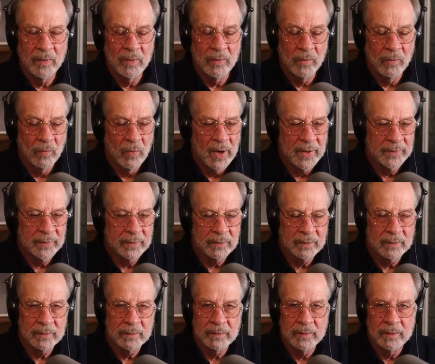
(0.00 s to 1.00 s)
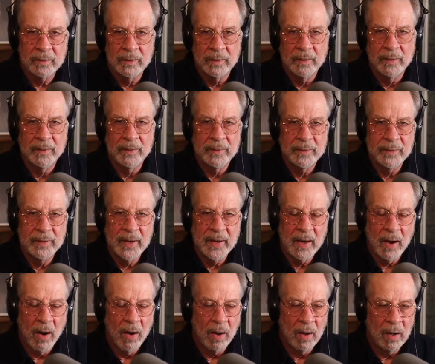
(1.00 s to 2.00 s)
whether they
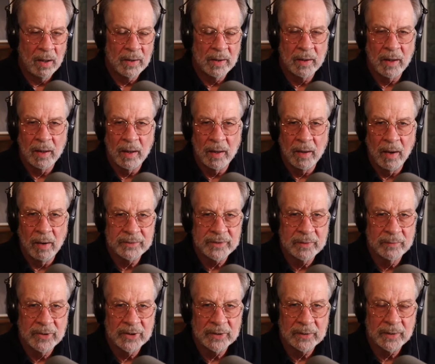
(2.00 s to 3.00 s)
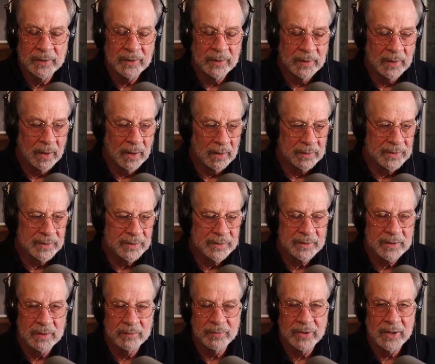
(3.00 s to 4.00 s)
all ultimately are just
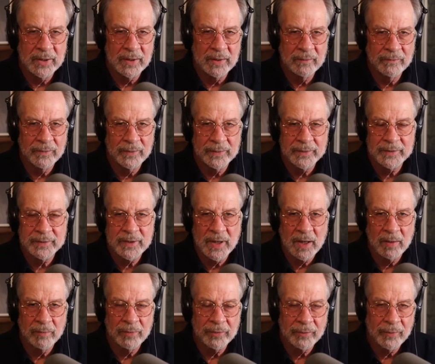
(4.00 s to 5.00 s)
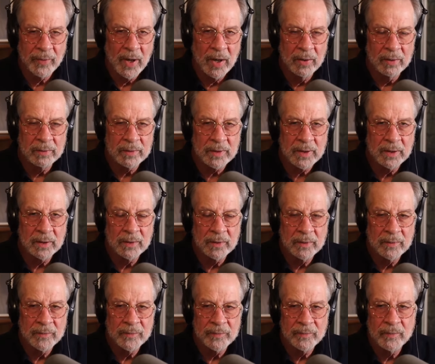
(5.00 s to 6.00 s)
competing for the same throne,
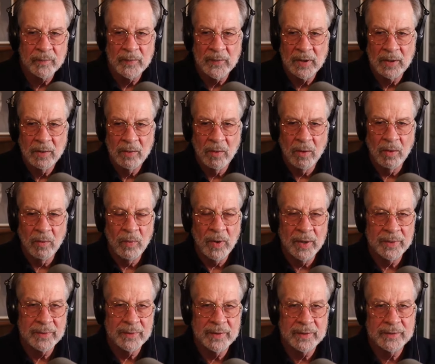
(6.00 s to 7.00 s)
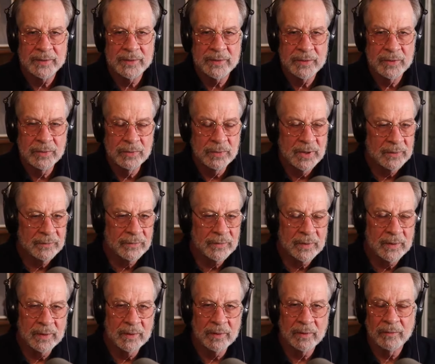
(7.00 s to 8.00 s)
or whether there's two
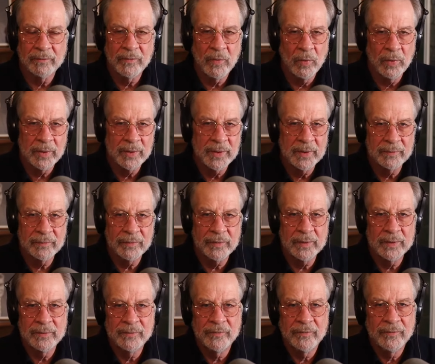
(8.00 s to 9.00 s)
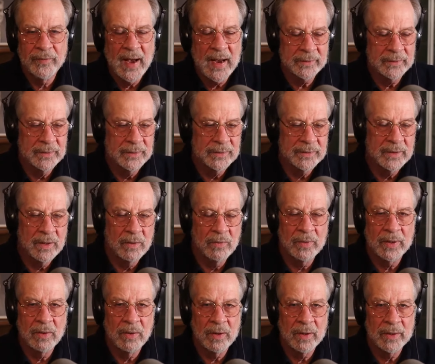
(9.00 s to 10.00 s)
different or four different factors
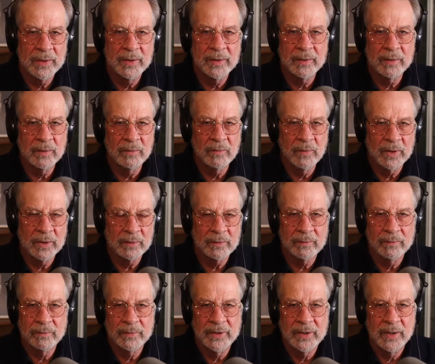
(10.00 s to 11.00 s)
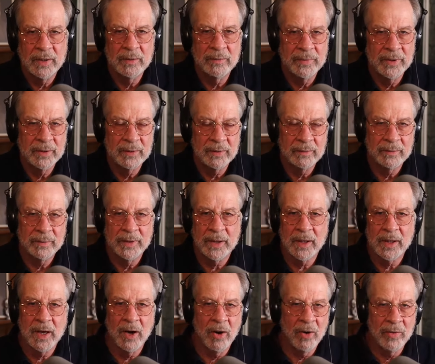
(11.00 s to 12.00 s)
going on here where, the
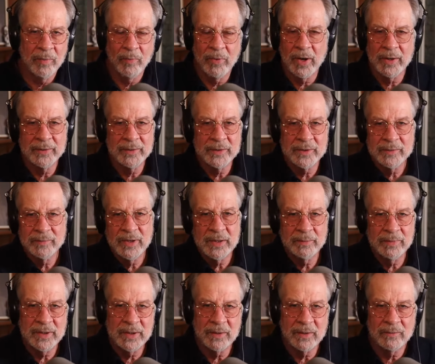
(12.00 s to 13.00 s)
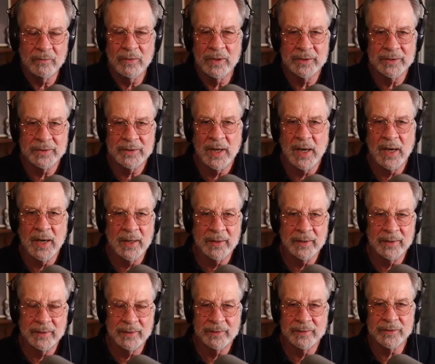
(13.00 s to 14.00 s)
Koch brothers may be on one side
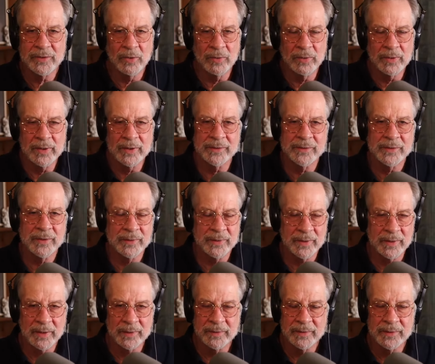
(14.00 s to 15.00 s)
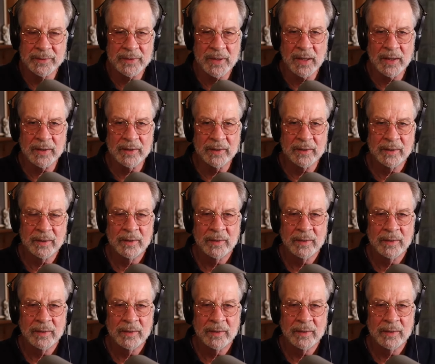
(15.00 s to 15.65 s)
and Soros on another side.